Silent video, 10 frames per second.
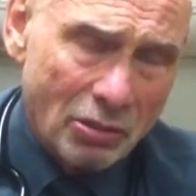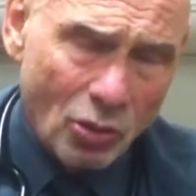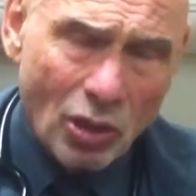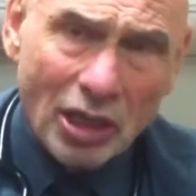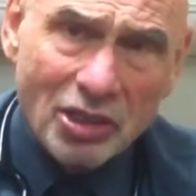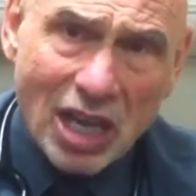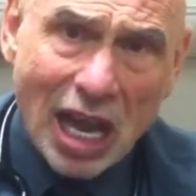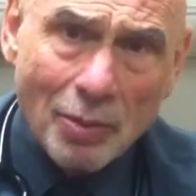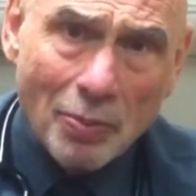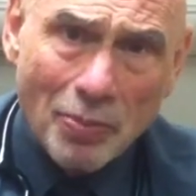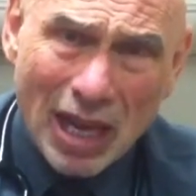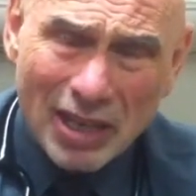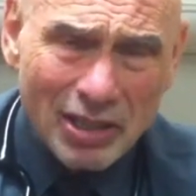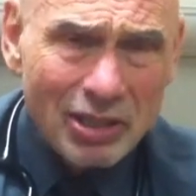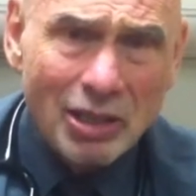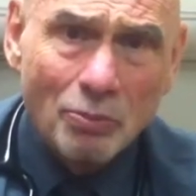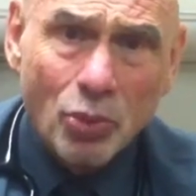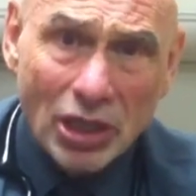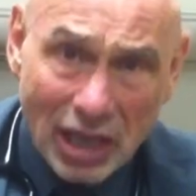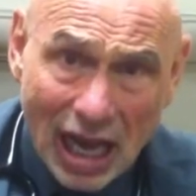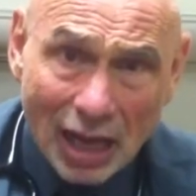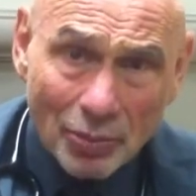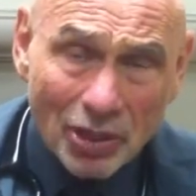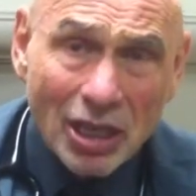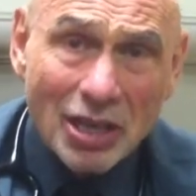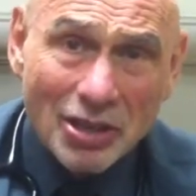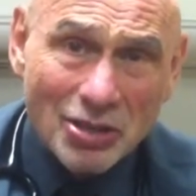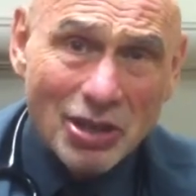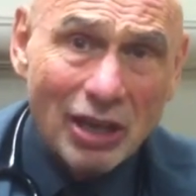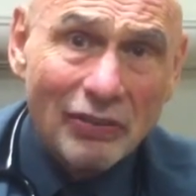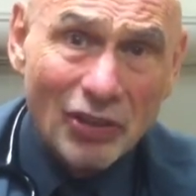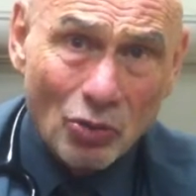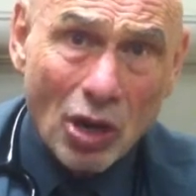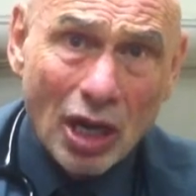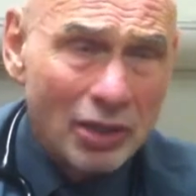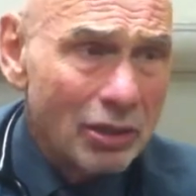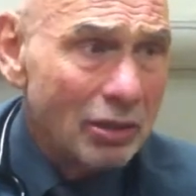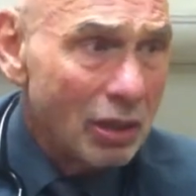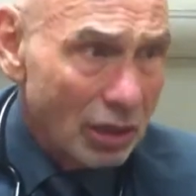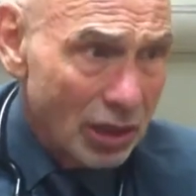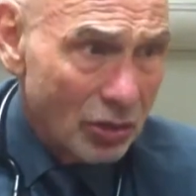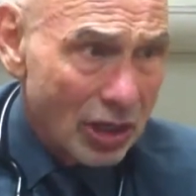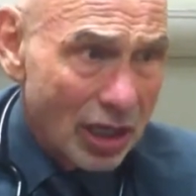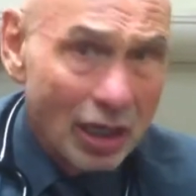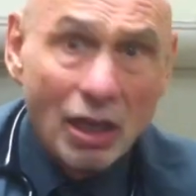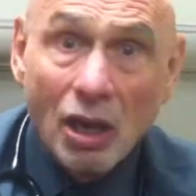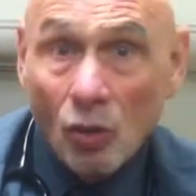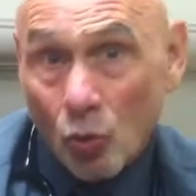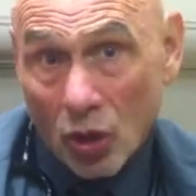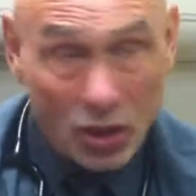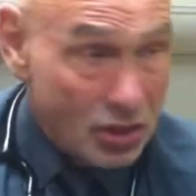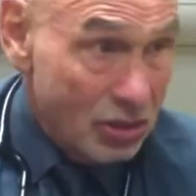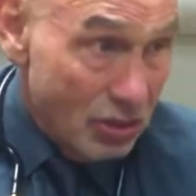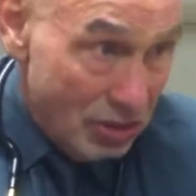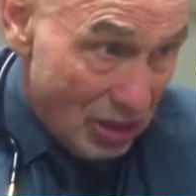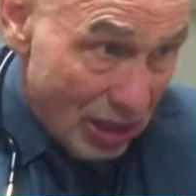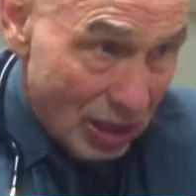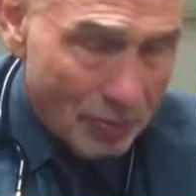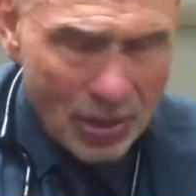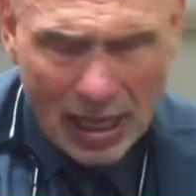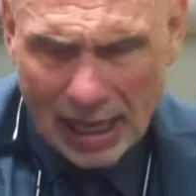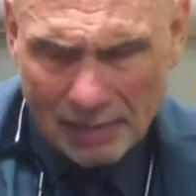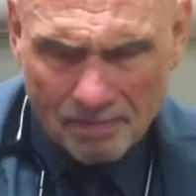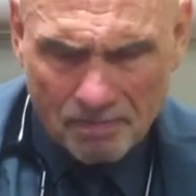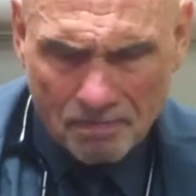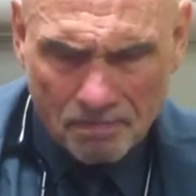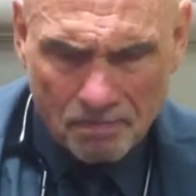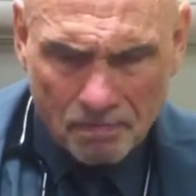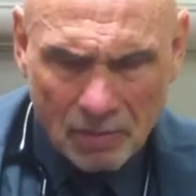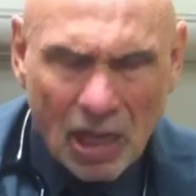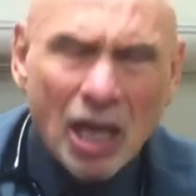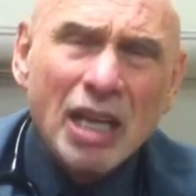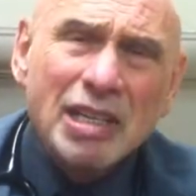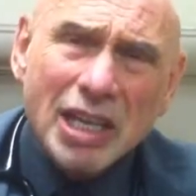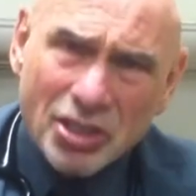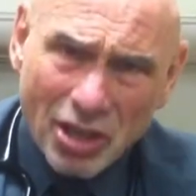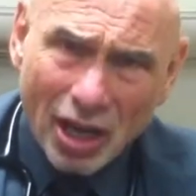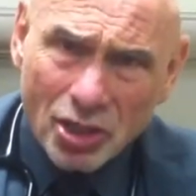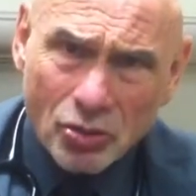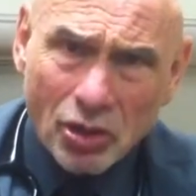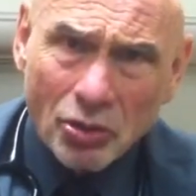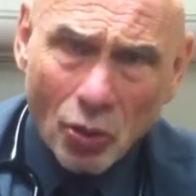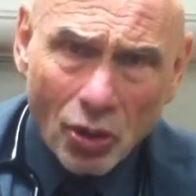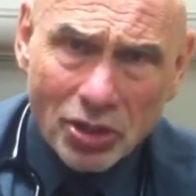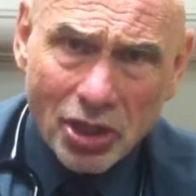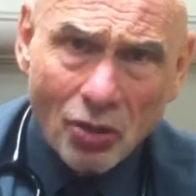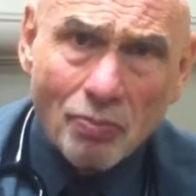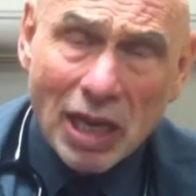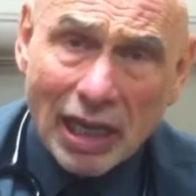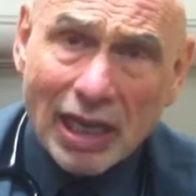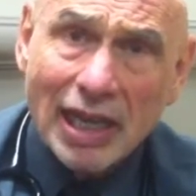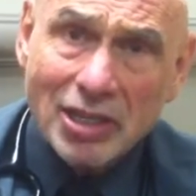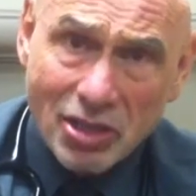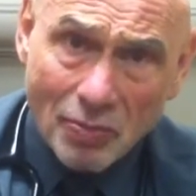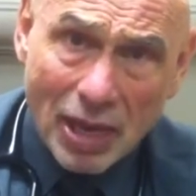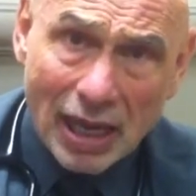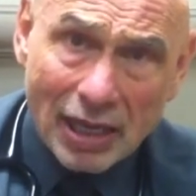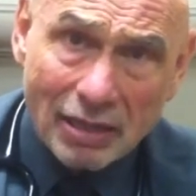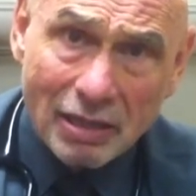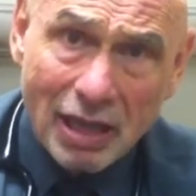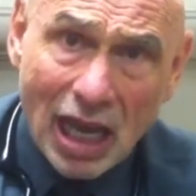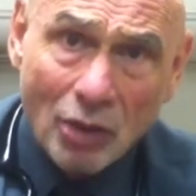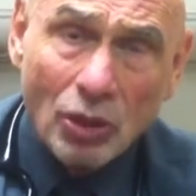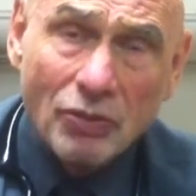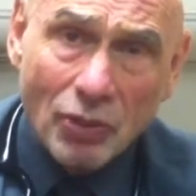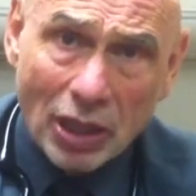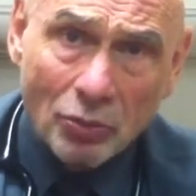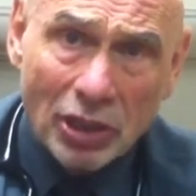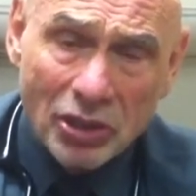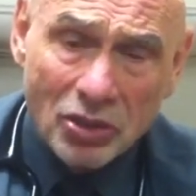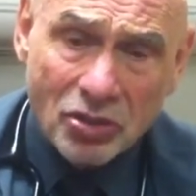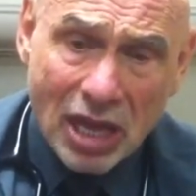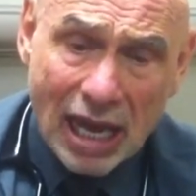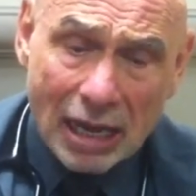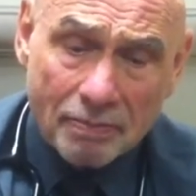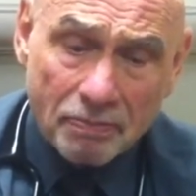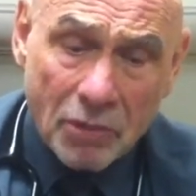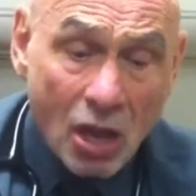Neurontin's gabapentin, and preGABA, the son of Neurontin, Lyrica, works to help that. Testosterone also mitigates the pain, and we frequently use that.